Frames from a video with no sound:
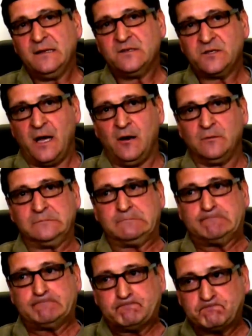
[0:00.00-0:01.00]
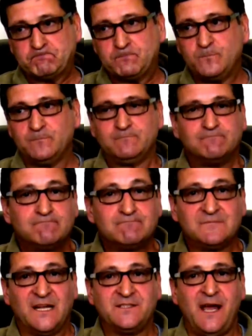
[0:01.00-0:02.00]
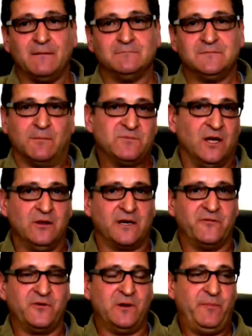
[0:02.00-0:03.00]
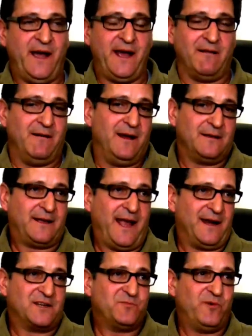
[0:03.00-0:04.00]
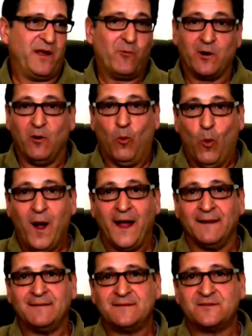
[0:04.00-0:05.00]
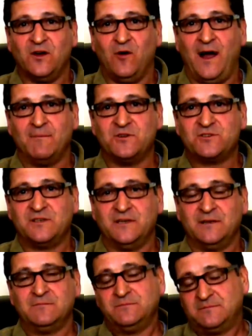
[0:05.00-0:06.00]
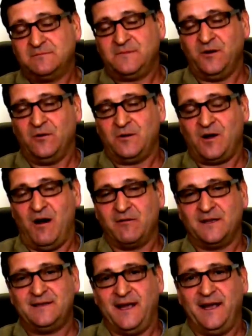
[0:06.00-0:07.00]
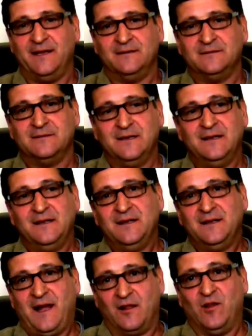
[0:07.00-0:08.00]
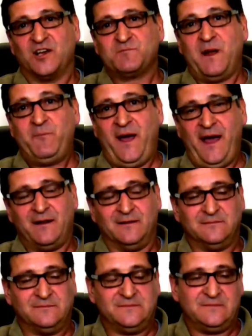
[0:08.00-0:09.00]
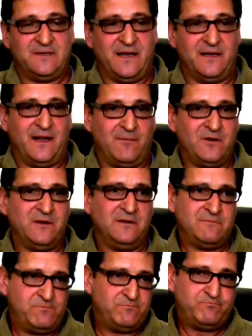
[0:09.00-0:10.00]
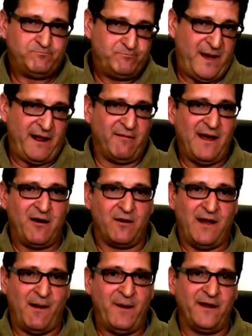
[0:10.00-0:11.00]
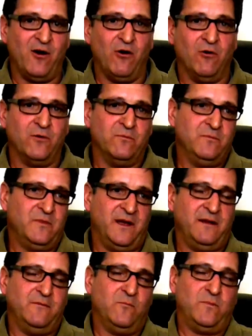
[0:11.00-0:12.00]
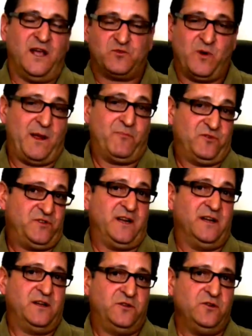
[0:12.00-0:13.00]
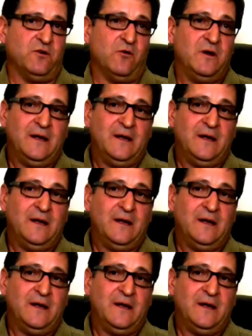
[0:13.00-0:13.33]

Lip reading: So that's it. I'm done looking for the paddle. I can't explain where it went, so I'm just gonna, call it a day, and I lost my paddle. And I'm gonna paddle out on my own, and that's what I proceeded to do.